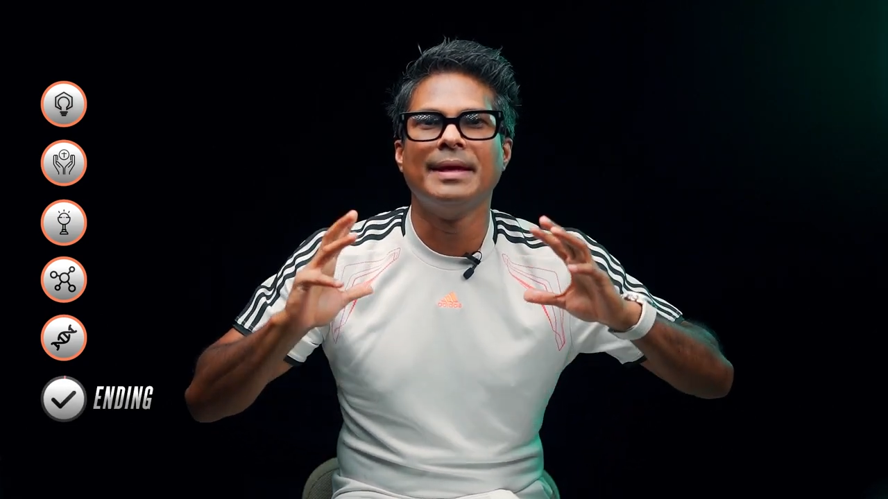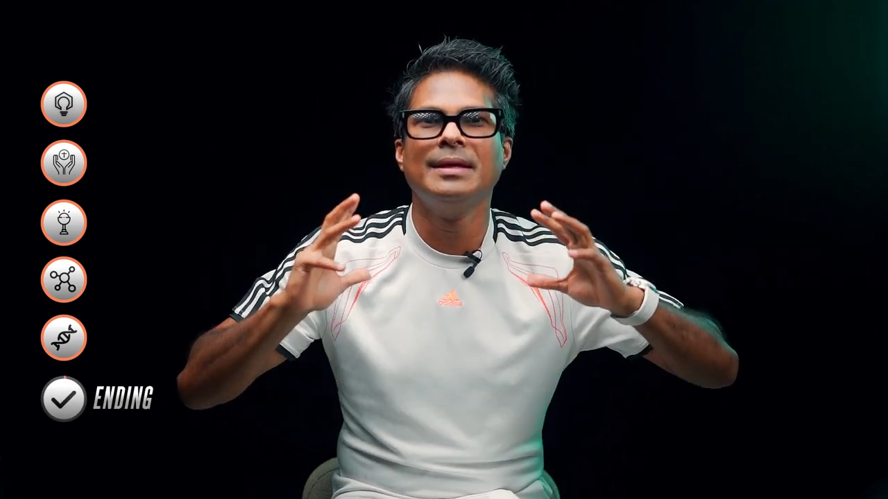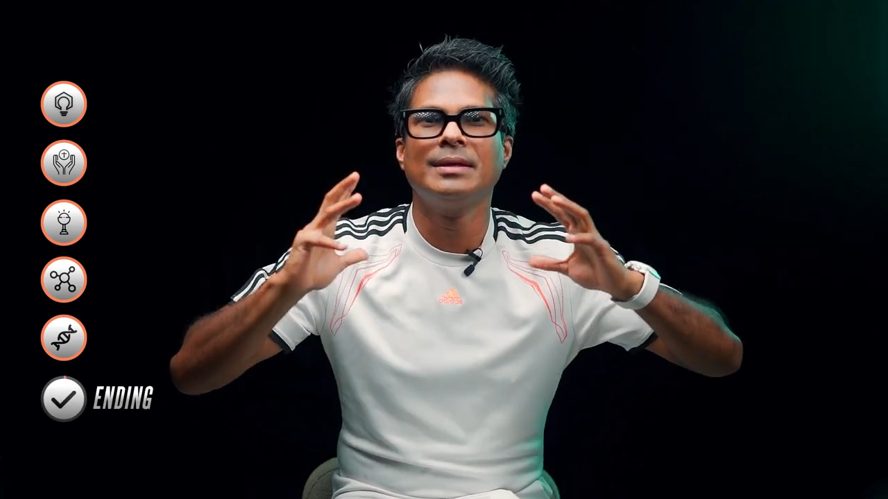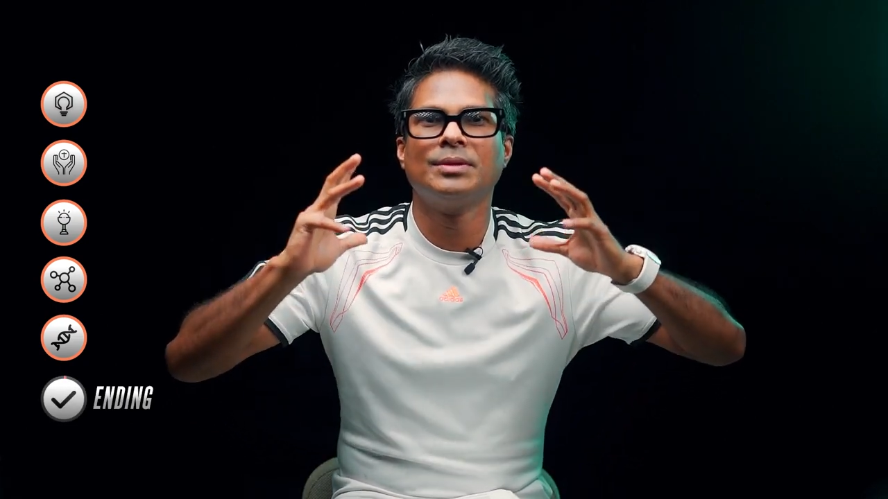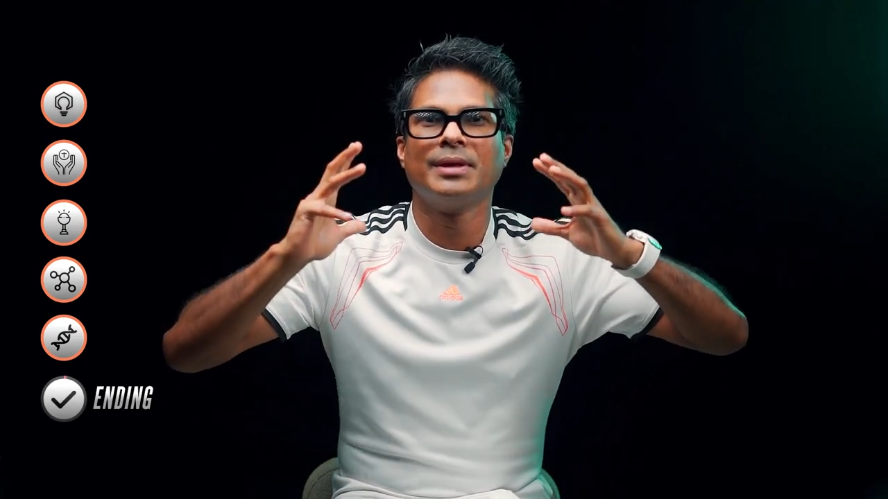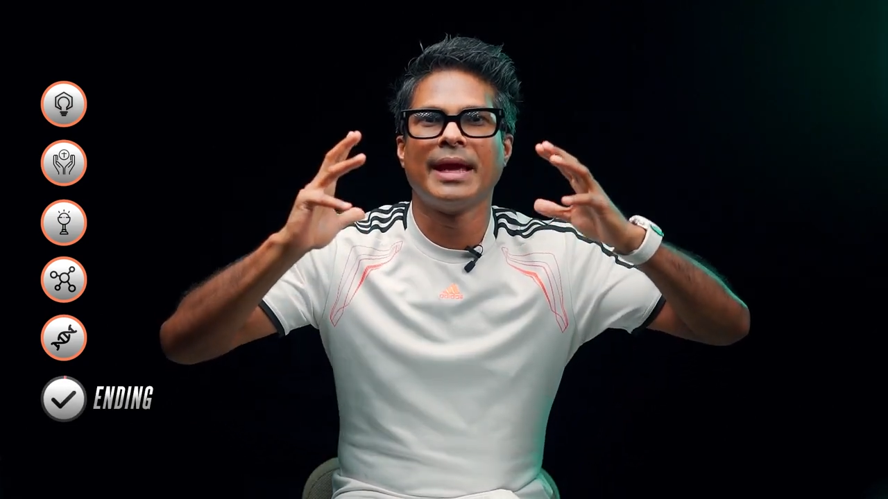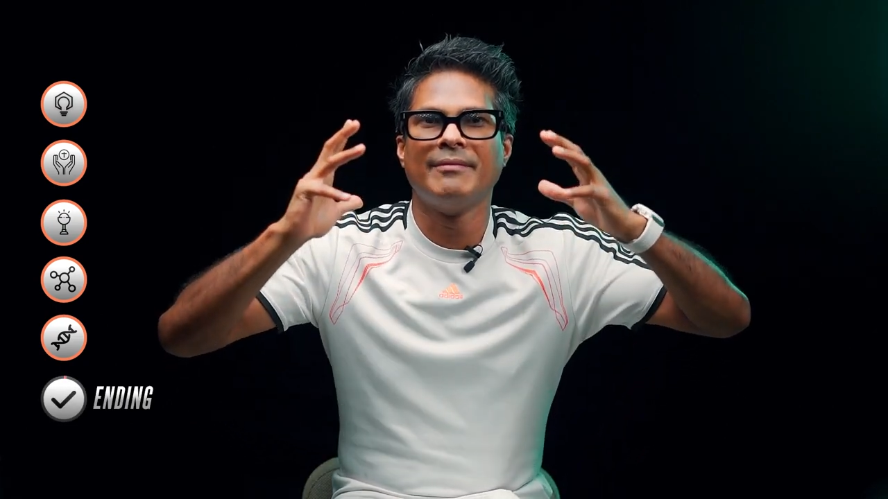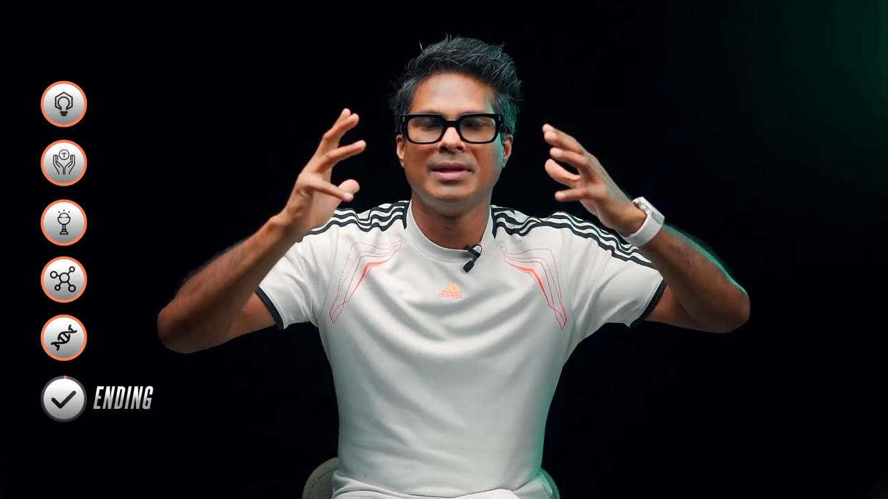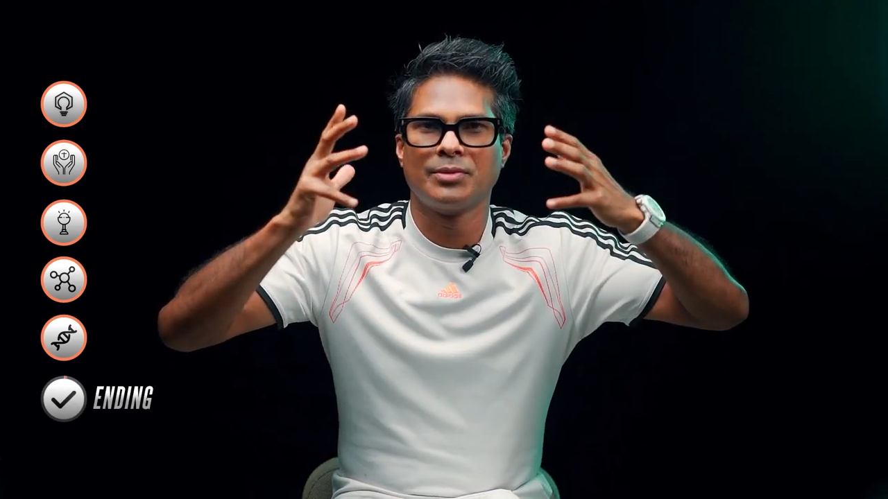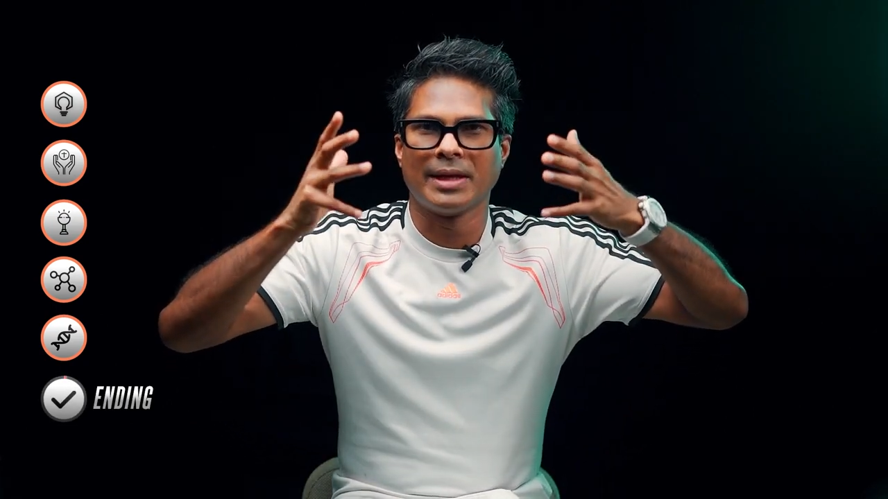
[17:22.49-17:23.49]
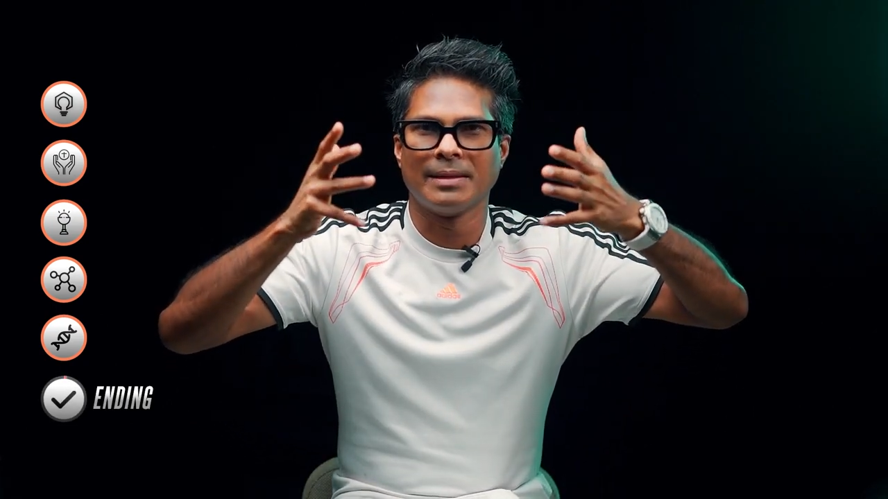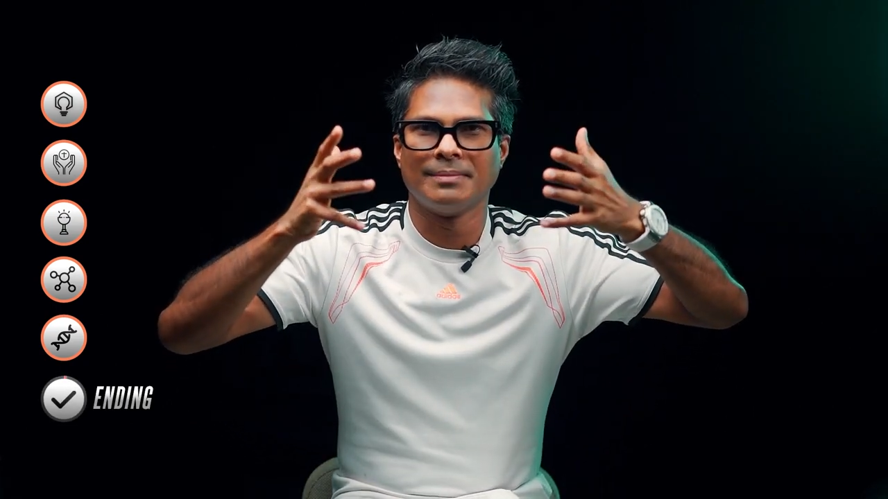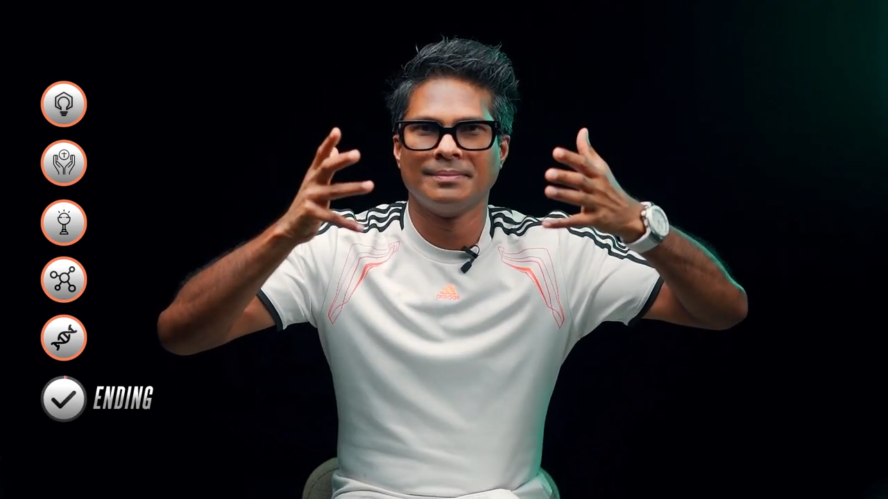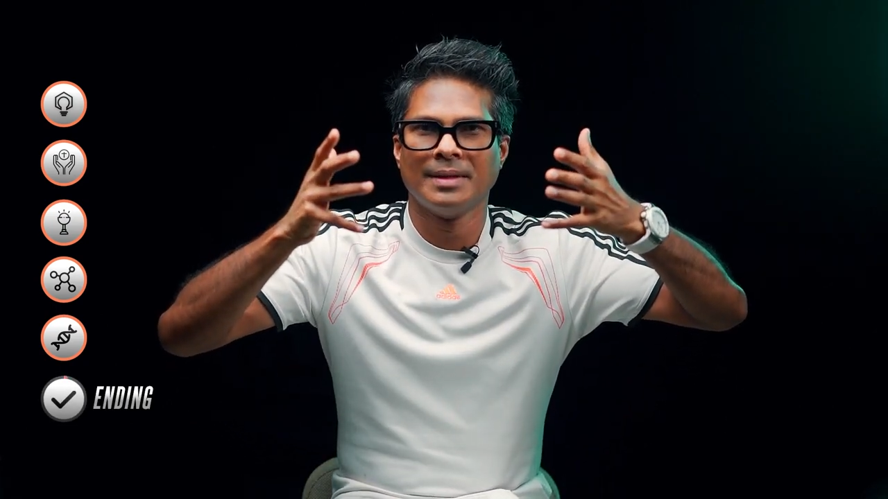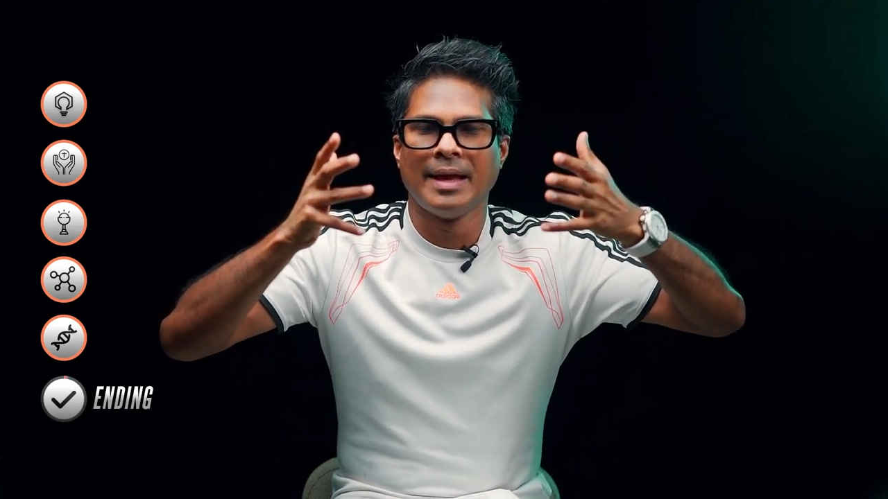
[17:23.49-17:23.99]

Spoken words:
into the heavenly realm.